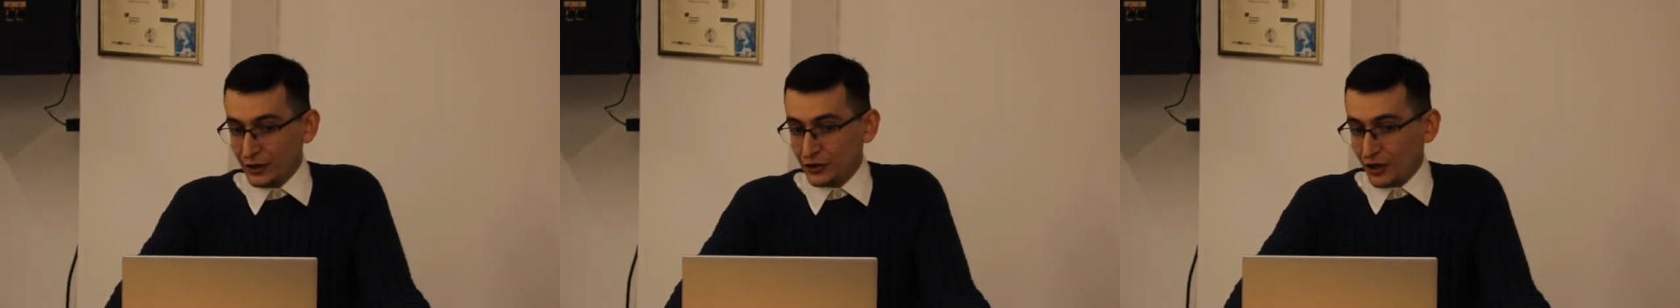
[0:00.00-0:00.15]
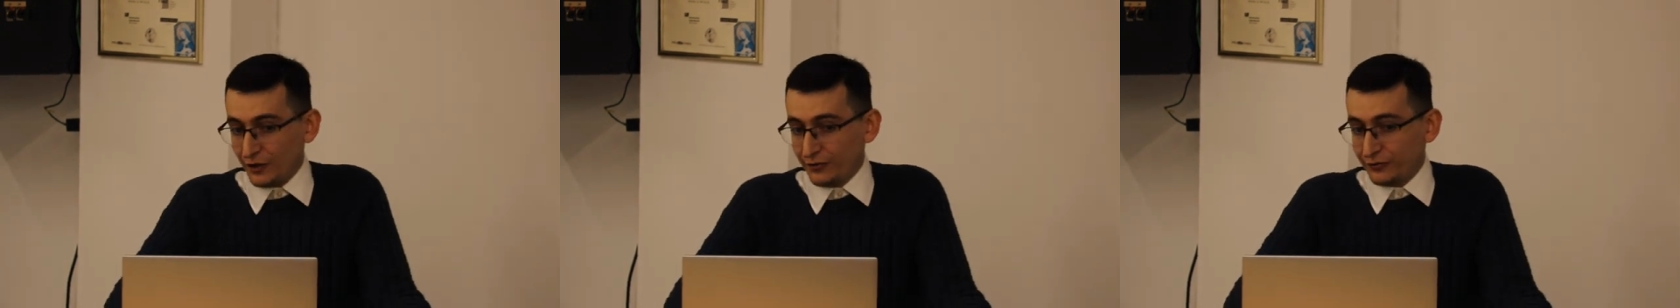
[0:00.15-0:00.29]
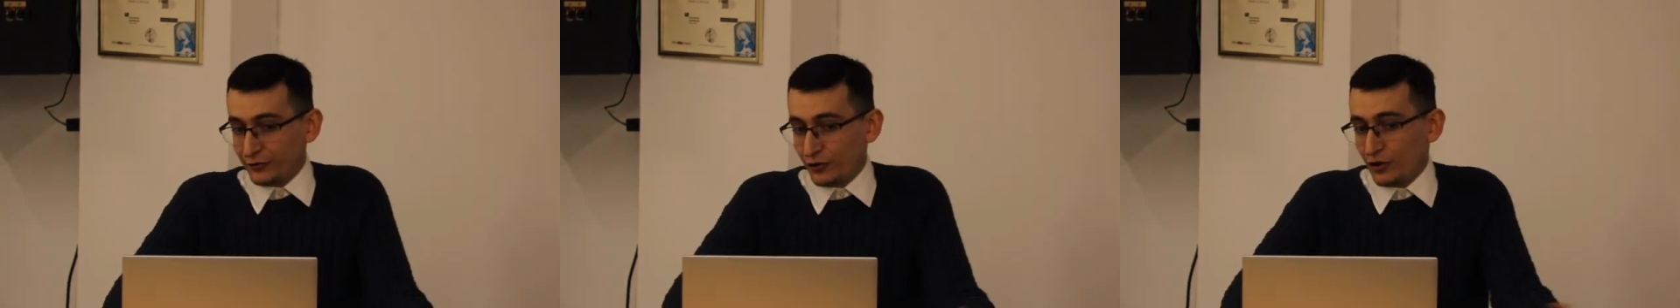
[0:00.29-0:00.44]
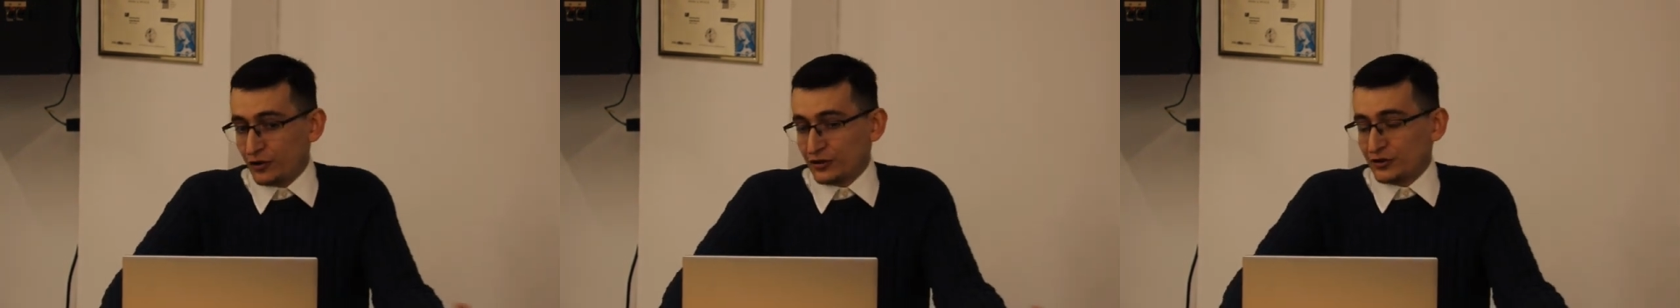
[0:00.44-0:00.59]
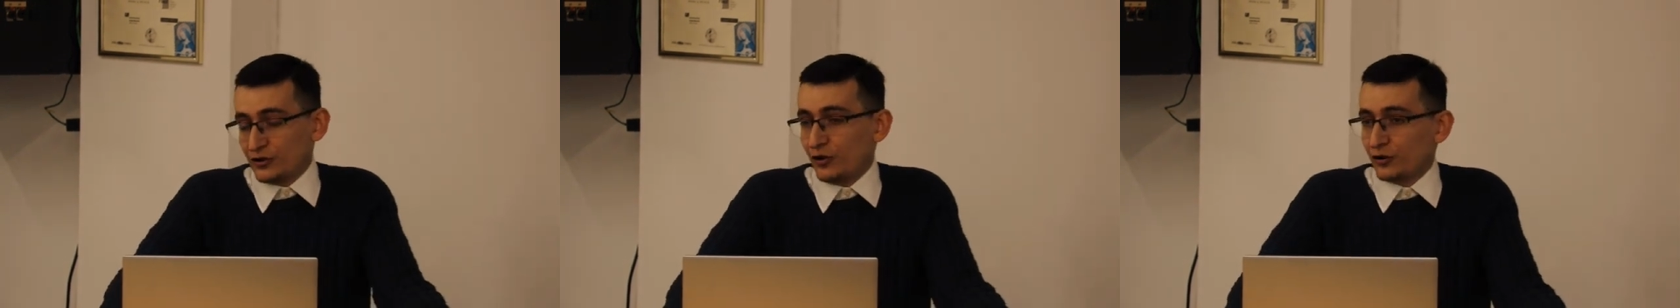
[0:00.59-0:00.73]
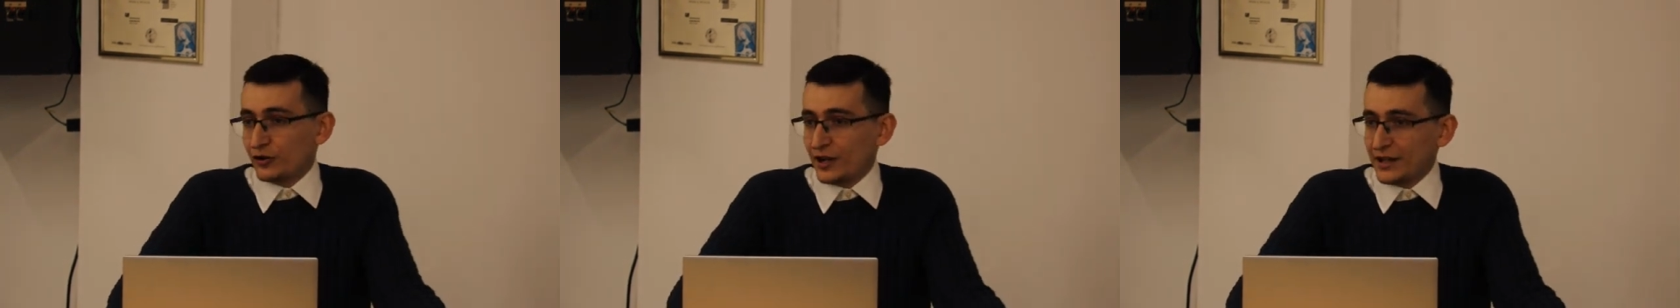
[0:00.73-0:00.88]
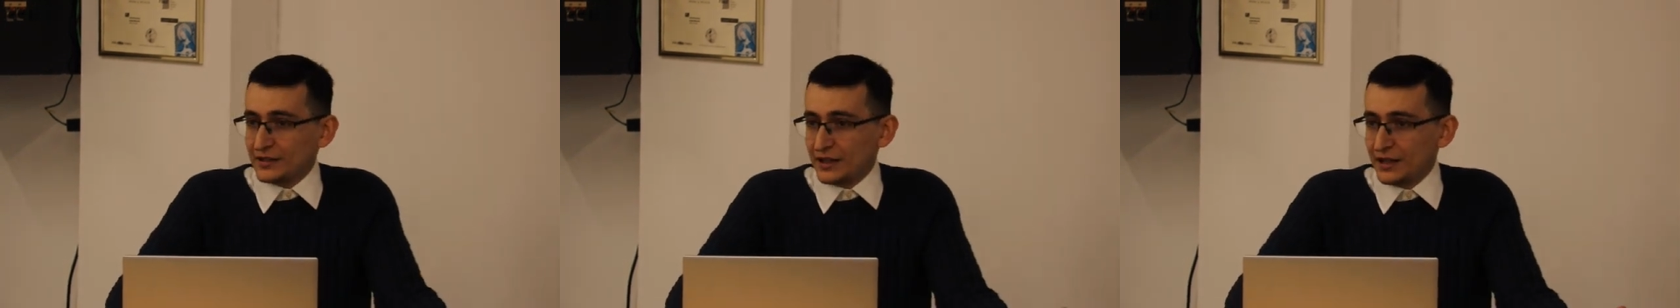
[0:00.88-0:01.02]
Which of course
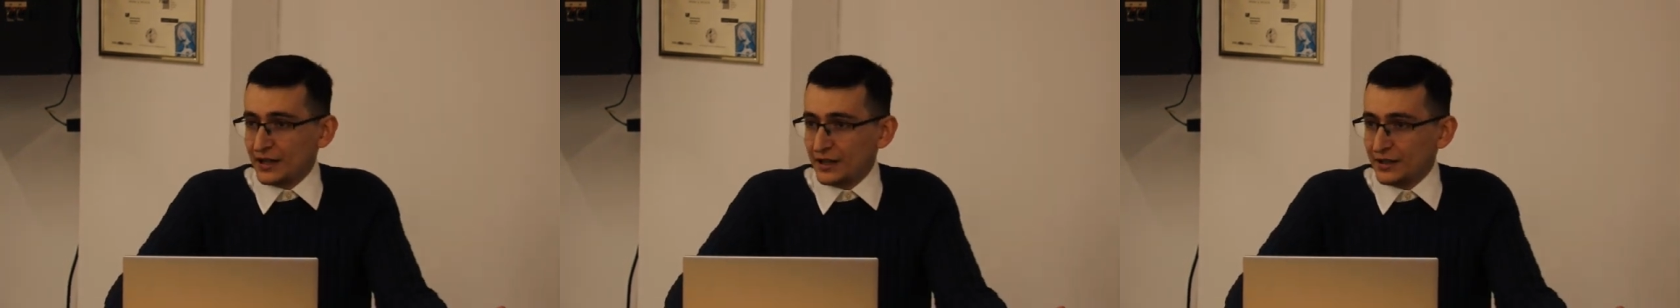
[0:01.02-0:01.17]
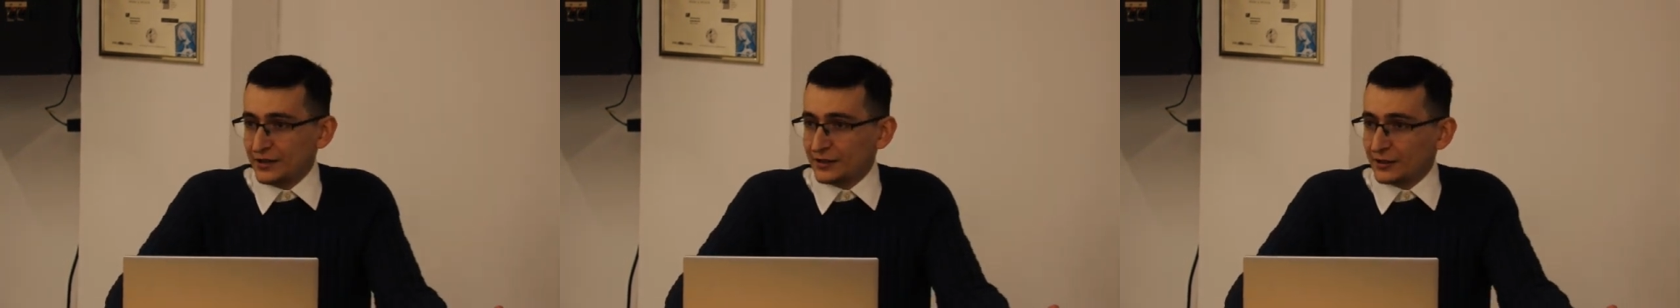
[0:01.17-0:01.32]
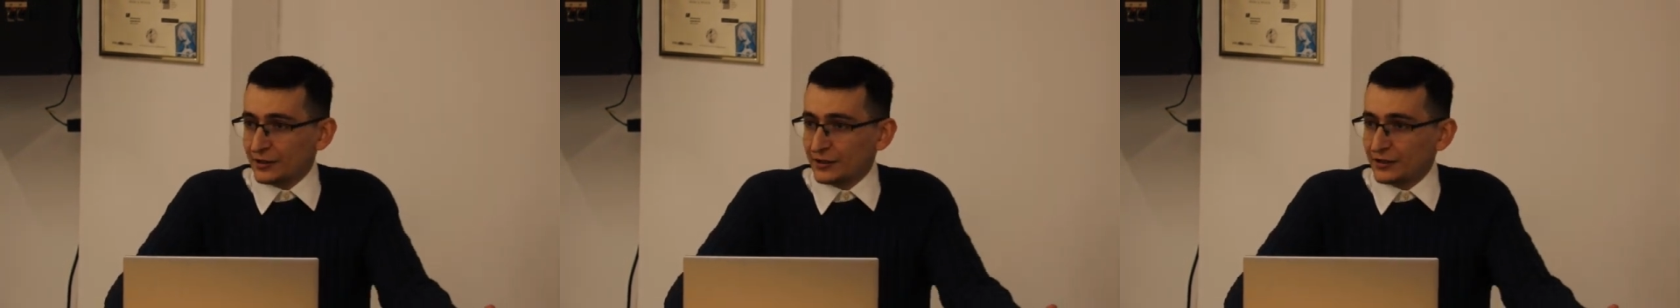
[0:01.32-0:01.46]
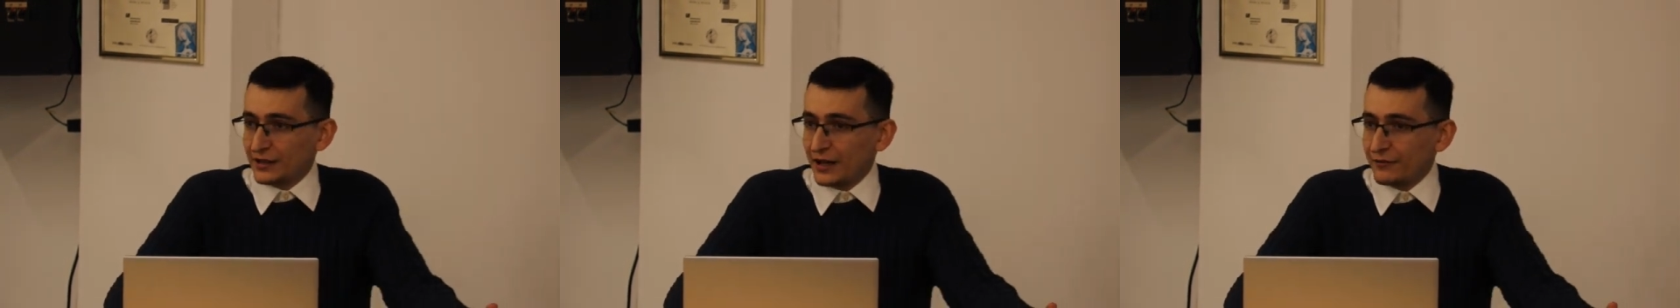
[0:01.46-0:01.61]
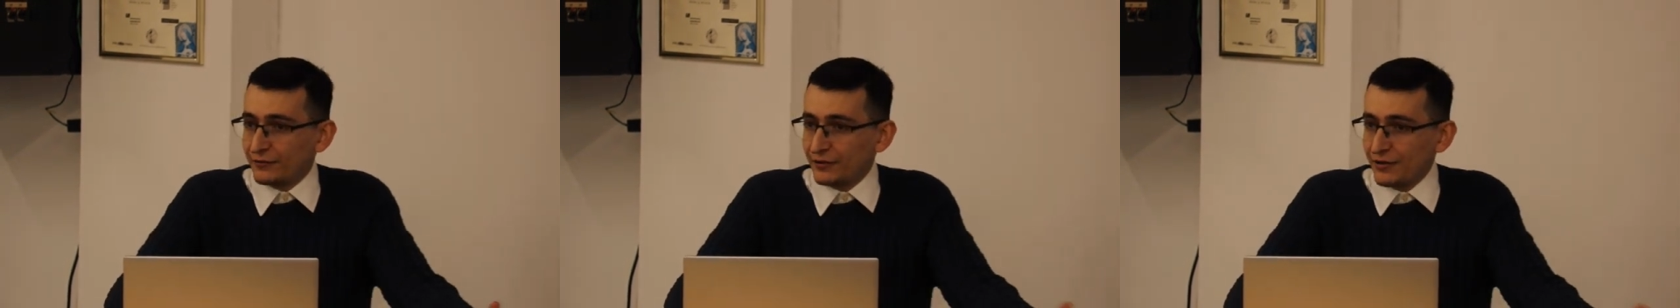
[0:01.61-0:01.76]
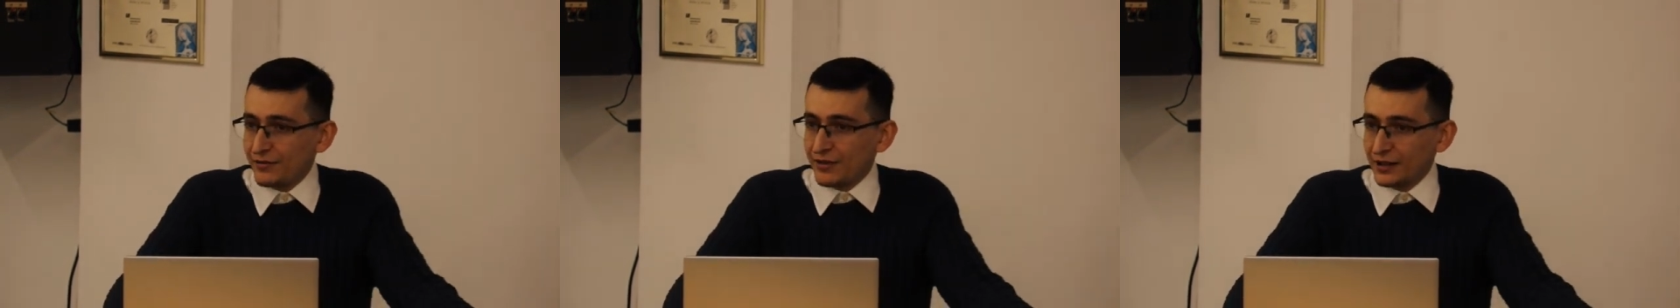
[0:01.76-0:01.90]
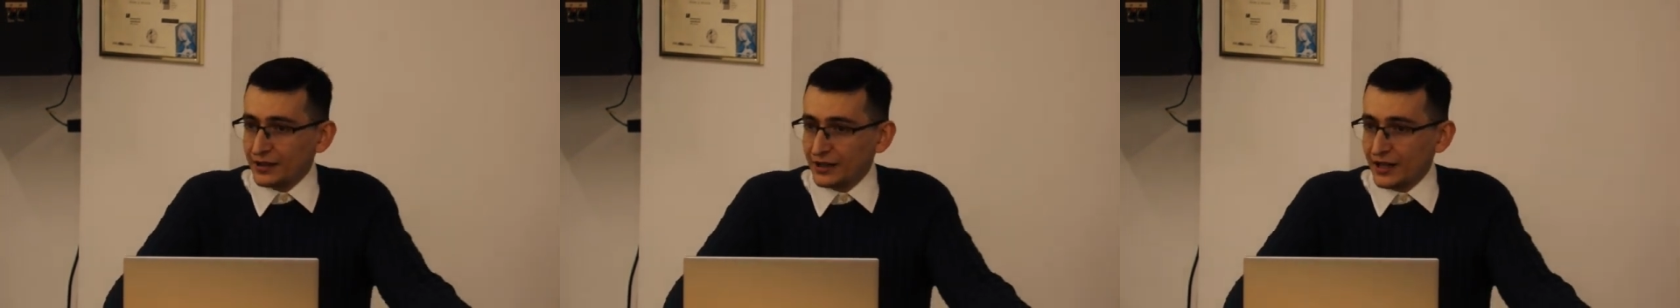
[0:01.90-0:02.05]
already hindered
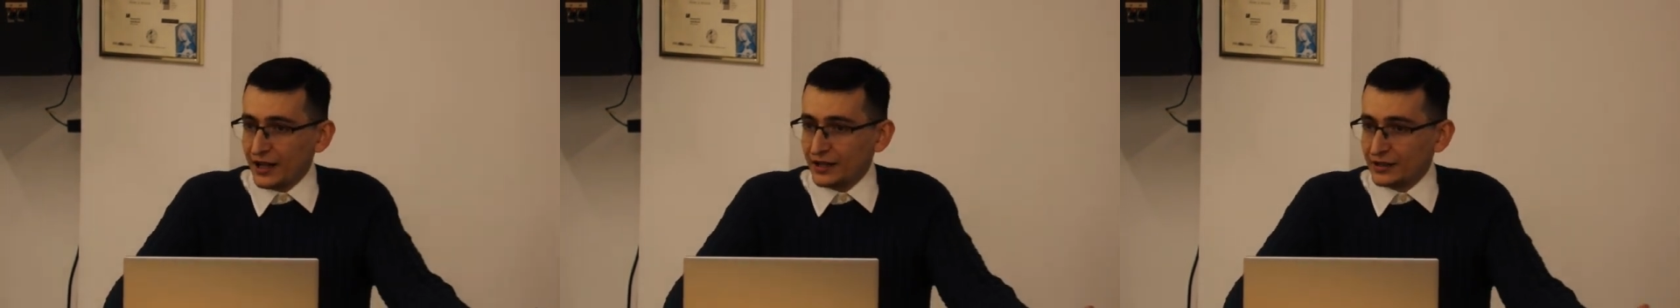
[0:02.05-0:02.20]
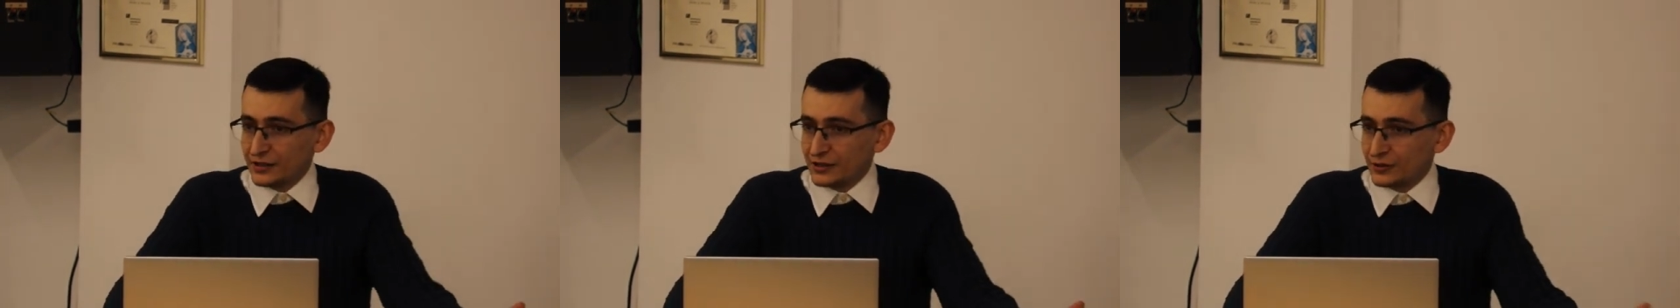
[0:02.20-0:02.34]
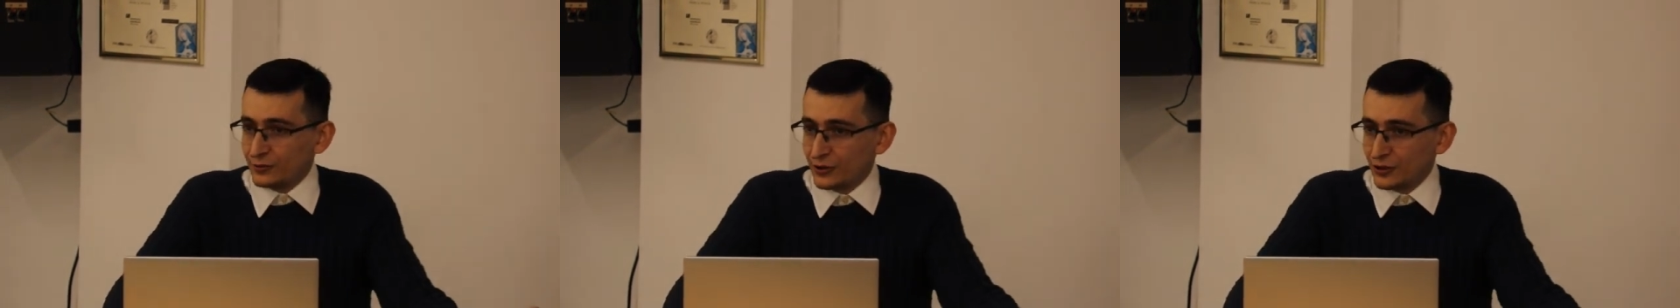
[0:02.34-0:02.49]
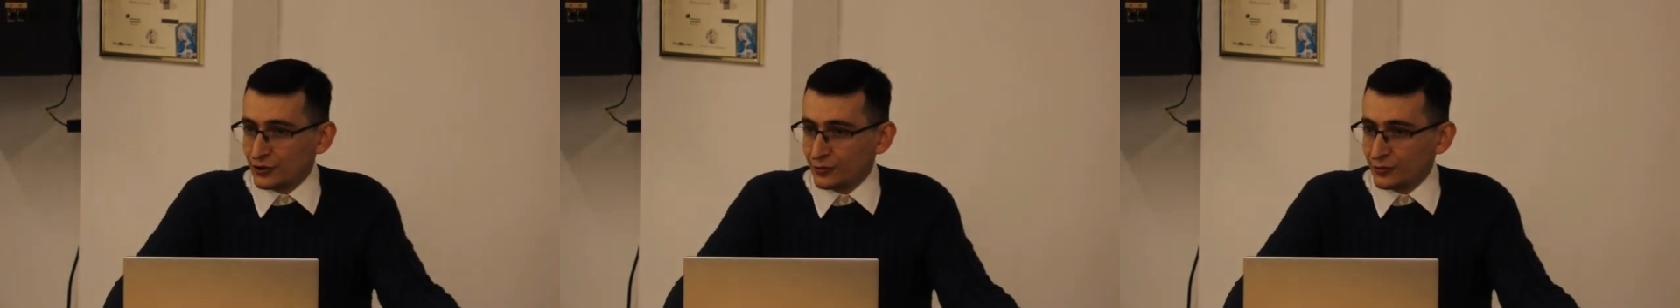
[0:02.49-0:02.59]
everything else